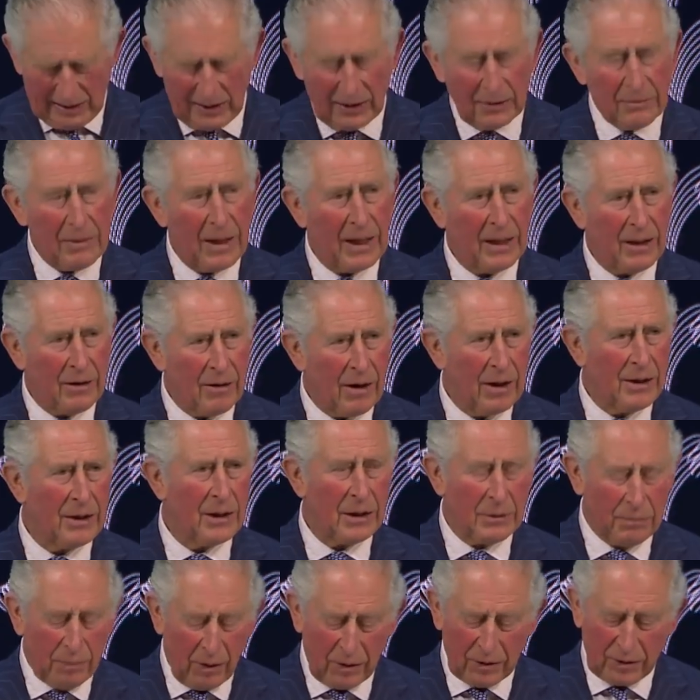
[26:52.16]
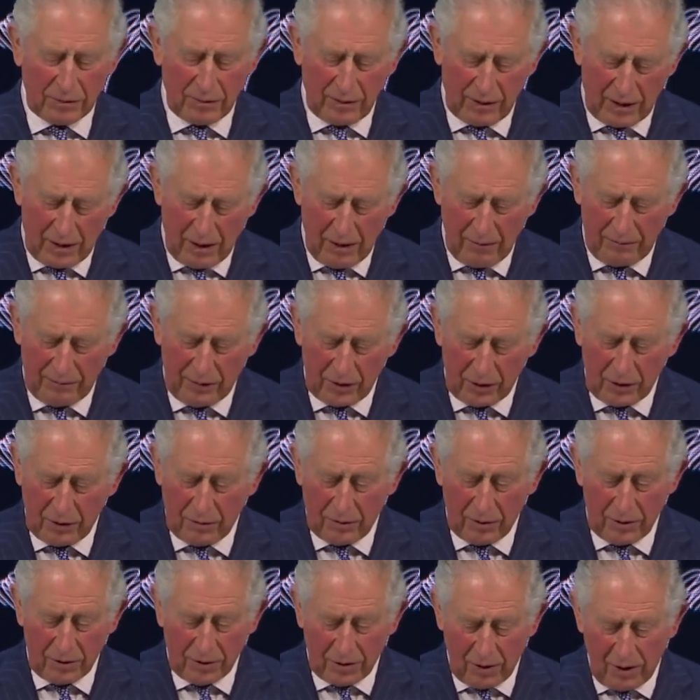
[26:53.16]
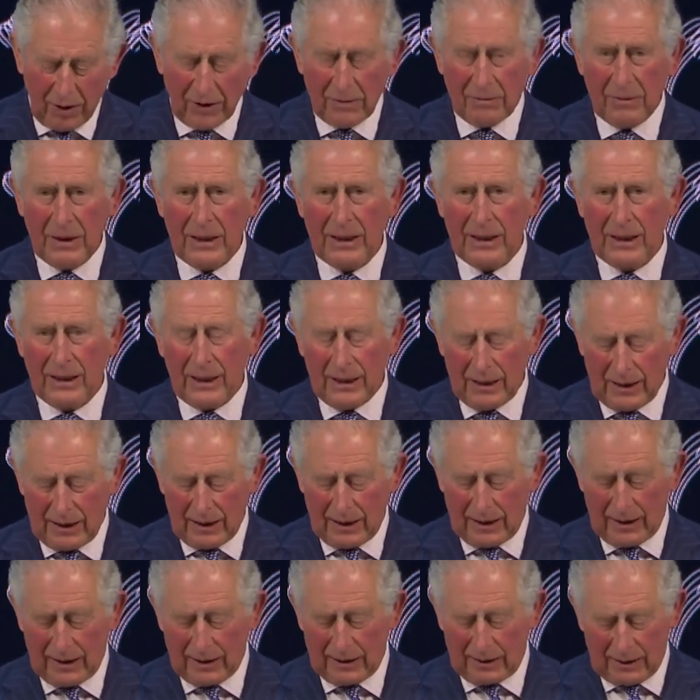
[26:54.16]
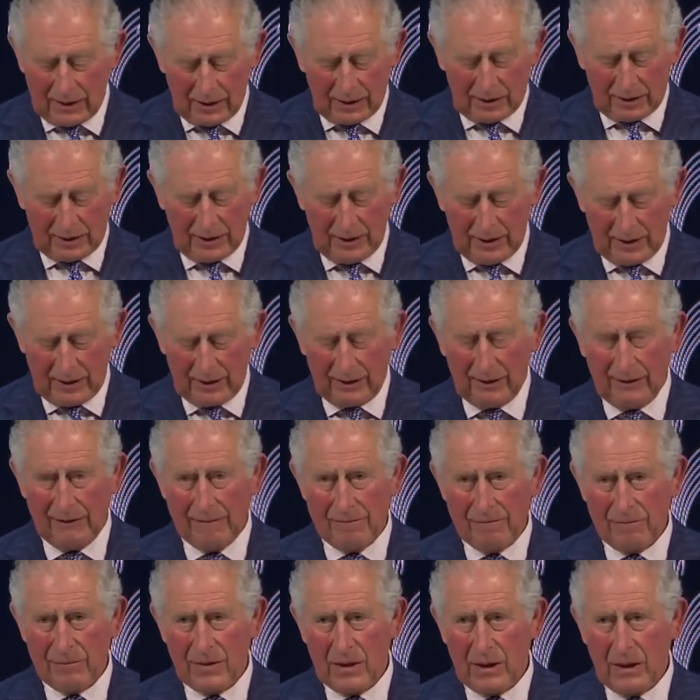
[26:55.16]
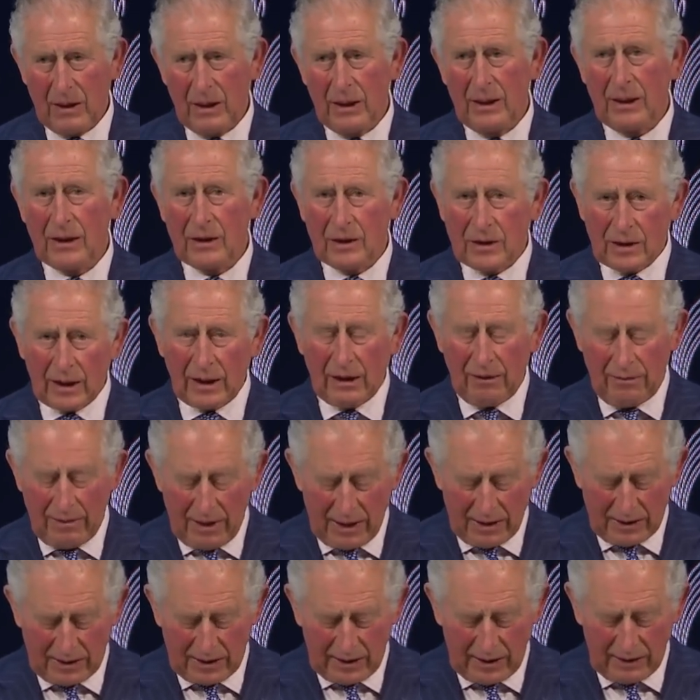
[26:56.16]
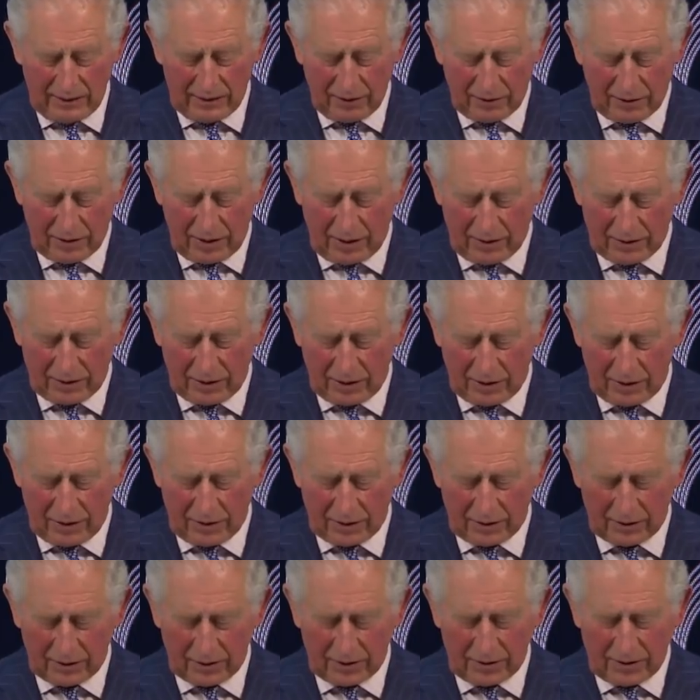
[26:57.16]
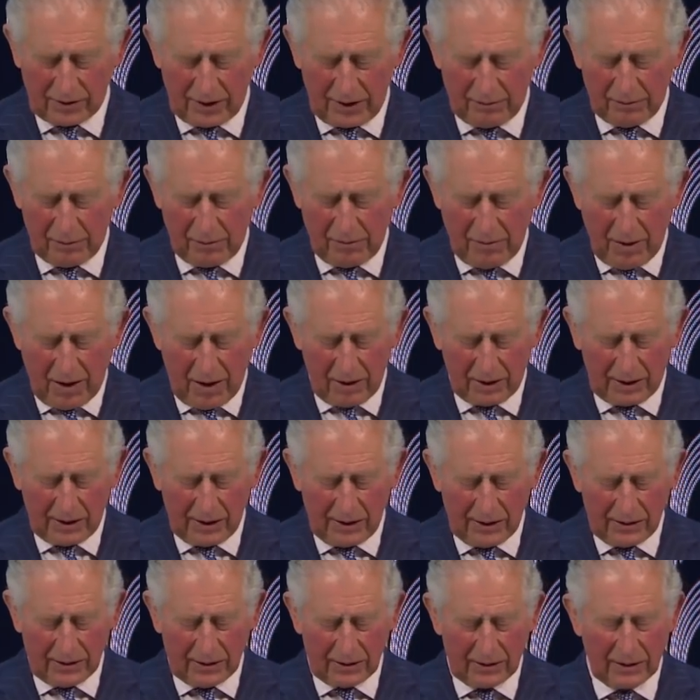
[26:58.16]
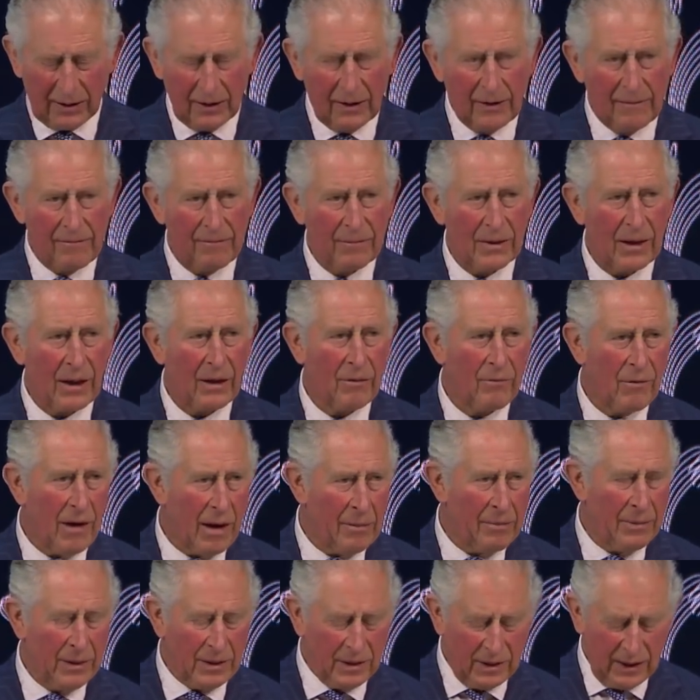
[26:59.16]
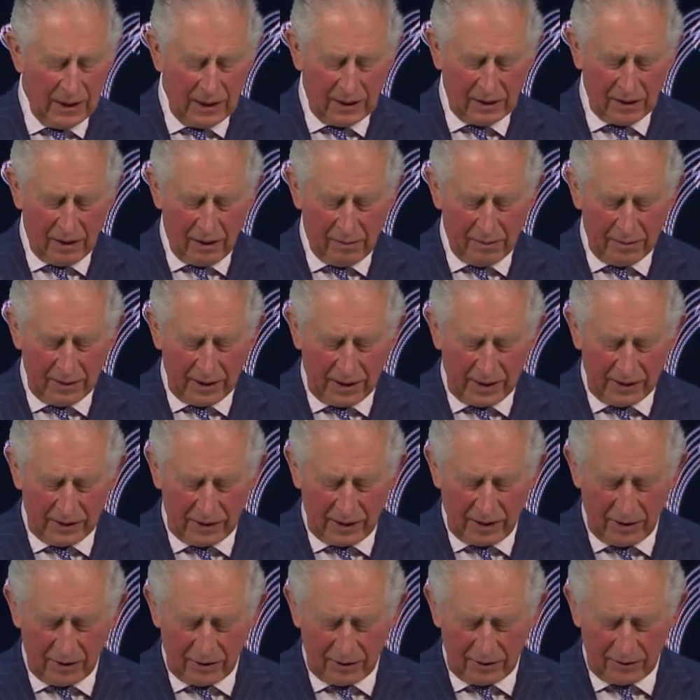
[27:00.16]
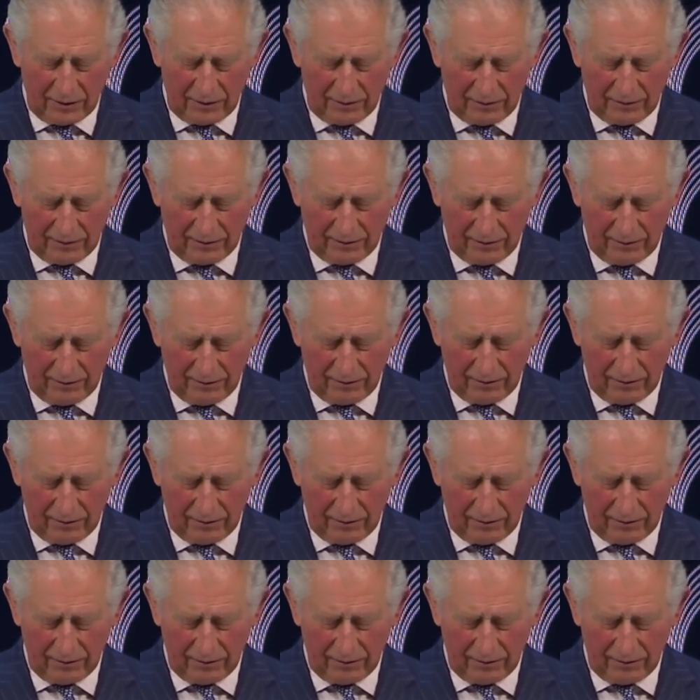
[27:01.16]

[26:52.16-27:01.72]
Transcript: It is my greatest possible hope that you will join me this year in accelerating the transition to sustainable markets and rapid decarbonization.